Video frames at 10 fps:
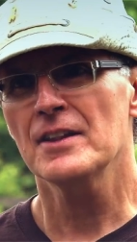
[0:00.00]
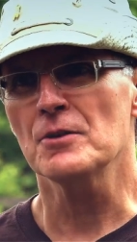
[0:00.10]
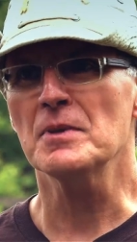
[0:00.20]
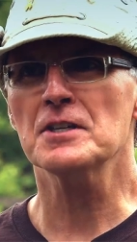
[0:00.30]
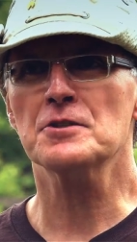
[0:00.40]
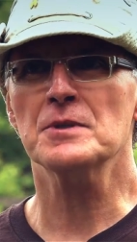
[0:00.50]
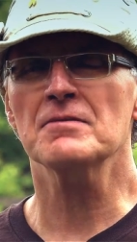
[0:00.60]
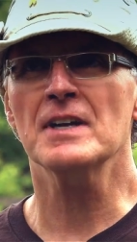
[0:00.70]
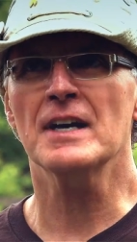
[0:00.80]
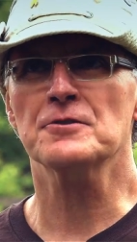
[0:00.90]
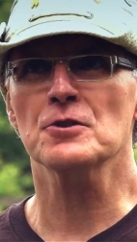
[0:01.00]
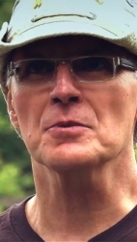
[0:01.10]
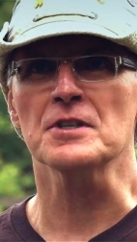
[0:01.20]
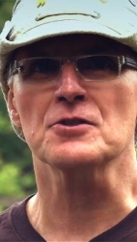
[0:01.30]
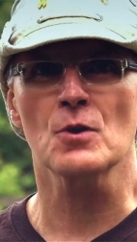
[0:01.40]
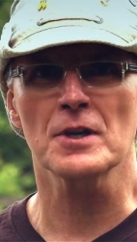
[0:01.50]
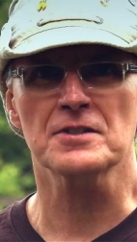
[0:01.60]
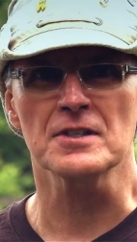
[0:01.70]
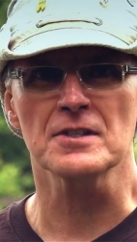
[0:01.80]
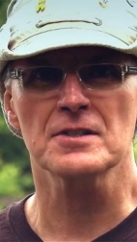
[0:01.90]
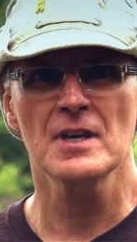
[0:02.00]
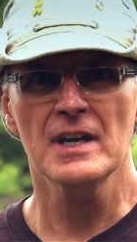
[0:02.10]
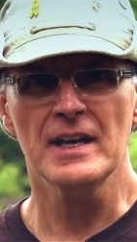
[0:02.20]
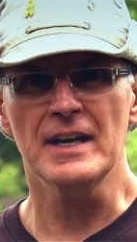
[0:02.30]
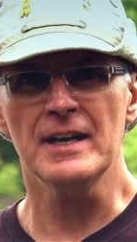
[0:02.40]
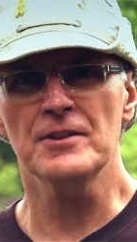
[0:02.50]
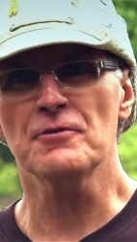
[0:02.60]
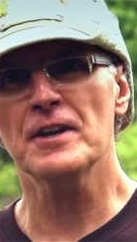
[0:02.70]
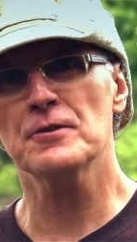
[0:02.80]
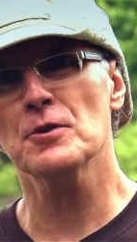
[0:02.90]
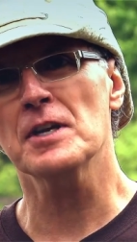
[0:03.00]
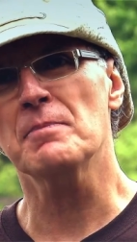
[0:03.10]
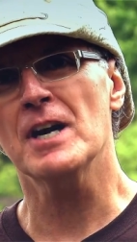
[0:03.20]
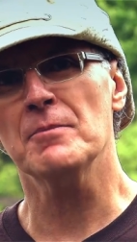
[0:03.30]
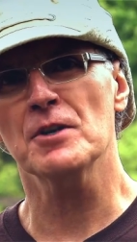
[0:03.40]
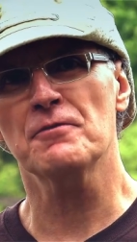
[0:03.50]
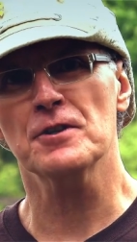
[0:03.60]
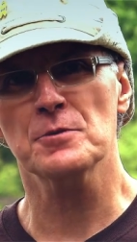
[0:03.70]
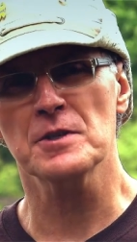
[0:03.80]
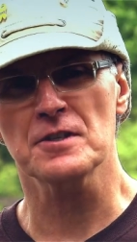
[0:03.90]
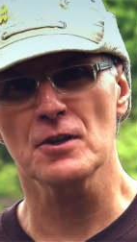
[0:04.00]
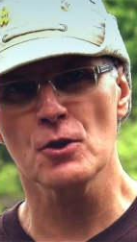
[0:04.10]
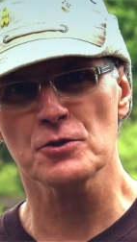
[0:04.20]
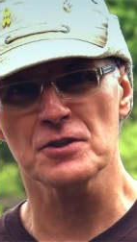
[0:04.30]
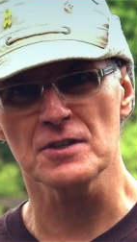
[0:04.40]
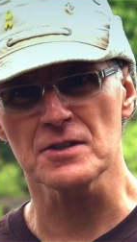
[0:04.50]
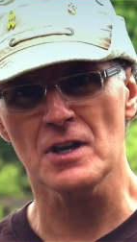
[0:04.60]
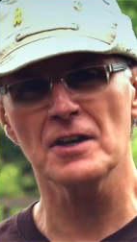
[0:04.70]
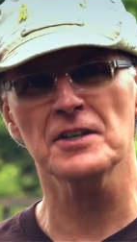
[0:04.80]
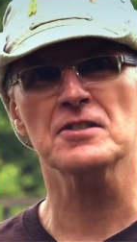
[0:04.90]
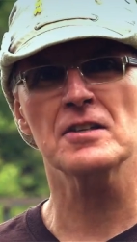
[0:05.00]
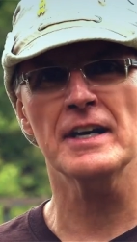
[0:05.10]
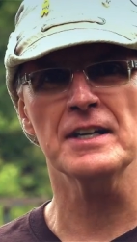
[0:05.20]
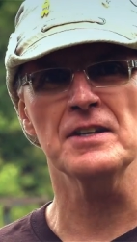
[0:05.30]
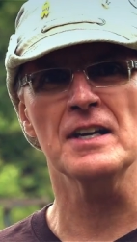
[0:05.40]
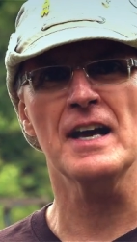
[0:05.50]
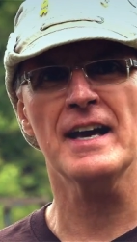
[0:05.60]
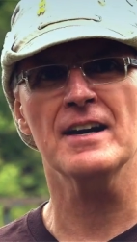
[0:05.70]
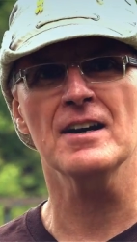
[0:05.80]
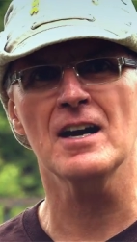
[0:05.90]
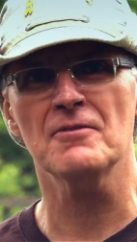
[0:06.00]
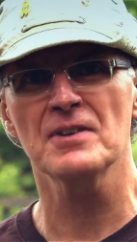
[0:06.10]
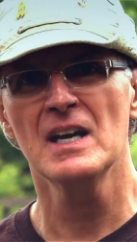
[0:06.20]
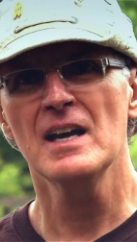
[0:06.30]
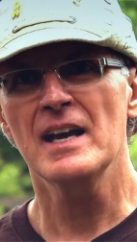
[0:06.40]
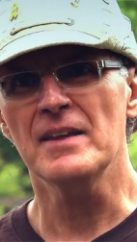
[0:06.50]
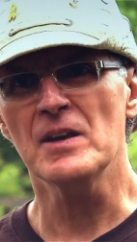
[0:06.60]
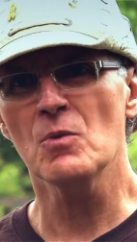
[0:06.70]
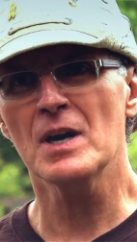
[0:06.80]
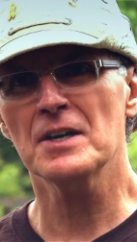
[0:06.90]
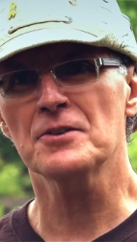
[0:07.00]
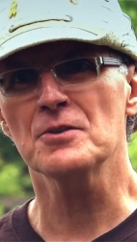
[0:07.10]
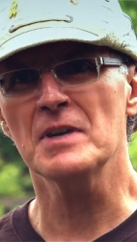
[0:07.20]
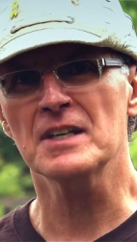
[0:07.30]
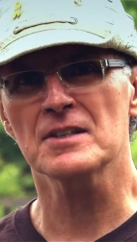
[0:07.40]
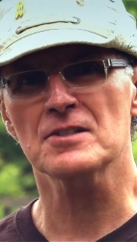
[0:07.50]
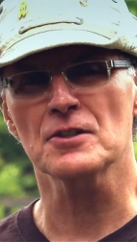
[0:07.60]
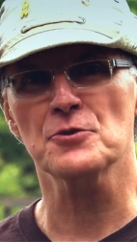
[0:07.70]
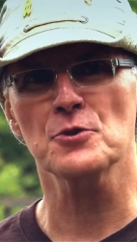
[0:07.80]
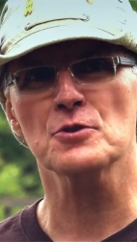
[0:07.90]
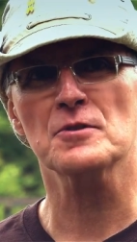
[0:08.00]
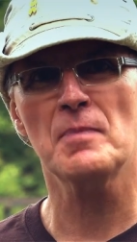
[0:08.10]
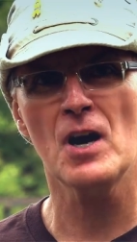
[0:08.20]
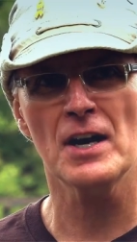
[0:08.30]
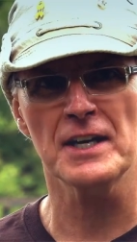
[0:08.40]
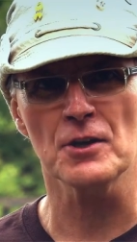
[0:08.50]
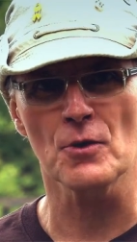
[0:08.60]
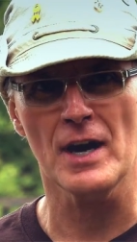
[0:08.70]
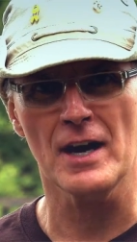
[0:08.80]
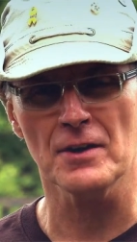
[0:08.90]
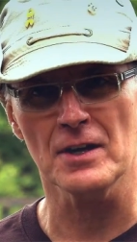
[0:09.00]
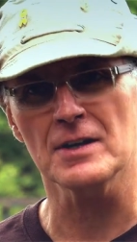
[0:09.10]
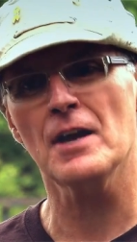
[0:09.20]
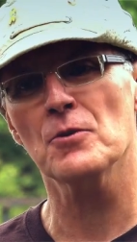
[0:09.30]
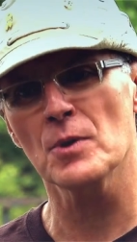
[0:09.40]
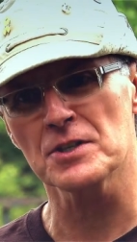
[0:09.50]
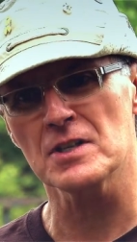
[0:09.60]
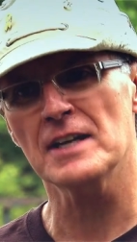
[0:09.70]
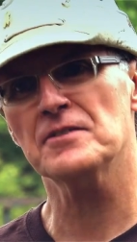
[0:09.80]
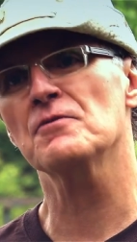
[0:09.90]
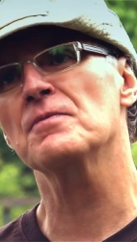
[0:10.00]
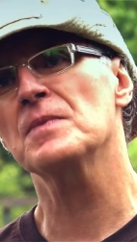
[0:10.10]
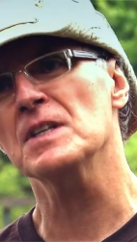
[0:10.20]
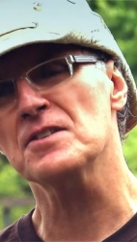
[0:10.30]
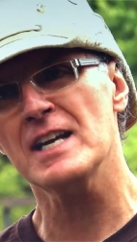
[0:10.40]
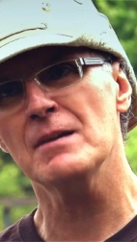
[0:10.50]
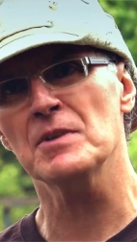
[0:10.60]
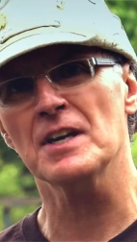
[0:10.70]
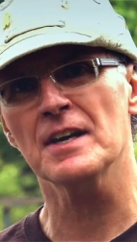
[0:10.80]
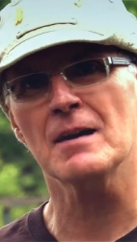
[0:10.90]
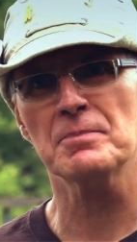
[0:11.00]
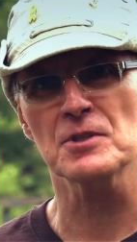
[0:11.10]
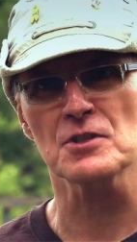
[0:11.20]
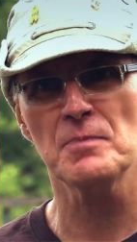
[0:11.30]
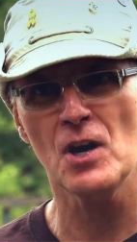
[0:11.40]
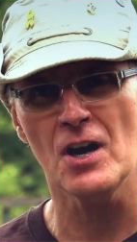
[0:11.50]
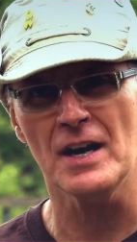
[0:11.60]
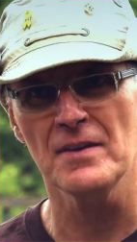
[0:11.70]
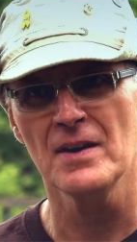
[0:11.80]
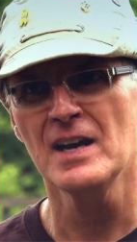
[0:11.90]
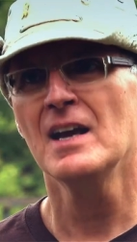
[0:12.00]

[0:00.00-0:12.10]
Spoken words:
the Ministry of Natural Resources, and the Federal Department of Fisheries and Oceans all decided they'd had enough, and they wanted to make this a true spawning ground. In other words, let the salmon get up to spawn.